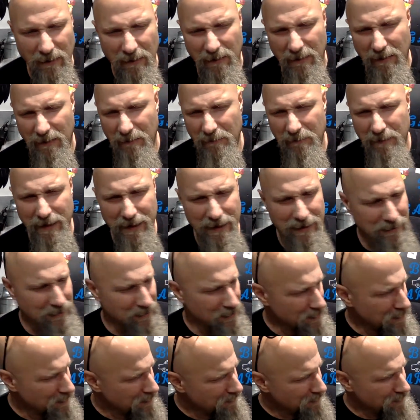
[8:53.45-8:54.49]
Oh man,
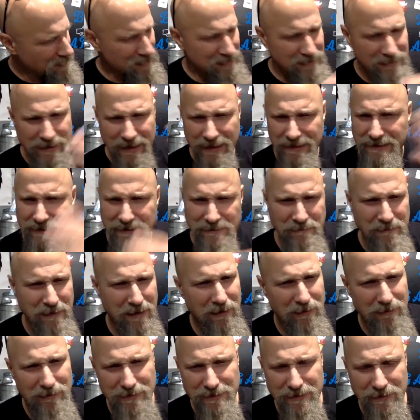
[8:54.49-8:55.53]
that
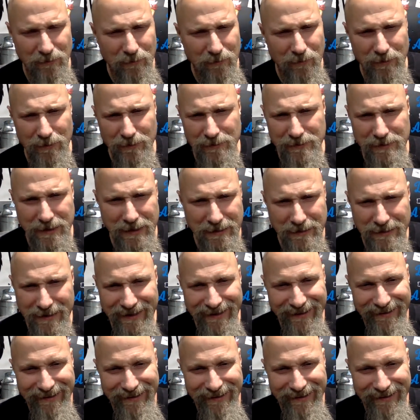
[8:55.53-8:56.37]
smell is the worst. That